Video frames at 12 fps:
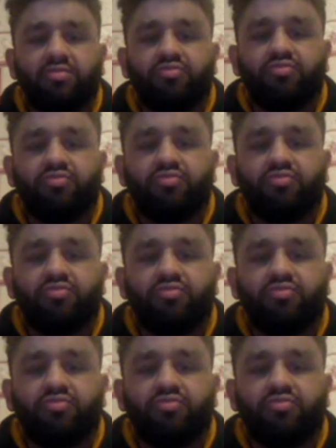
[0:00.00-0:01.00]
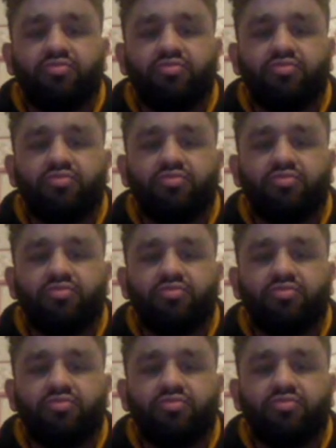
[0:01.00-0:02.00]
dropping a comment on the
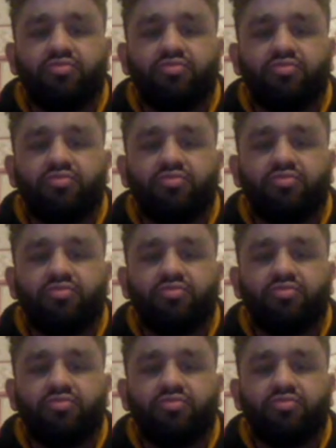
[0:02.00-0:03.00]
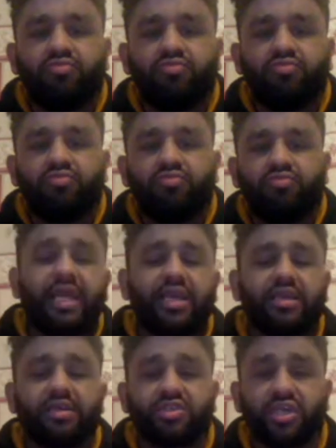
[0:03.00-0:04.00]
YouTube video when this goes out, and also like,
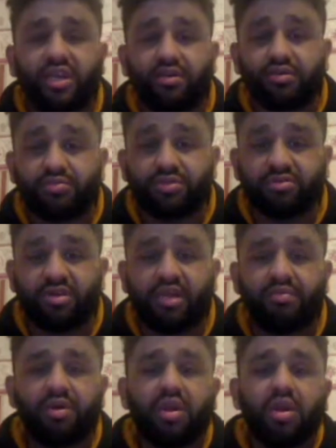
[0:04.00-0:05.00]
share, and subscribe.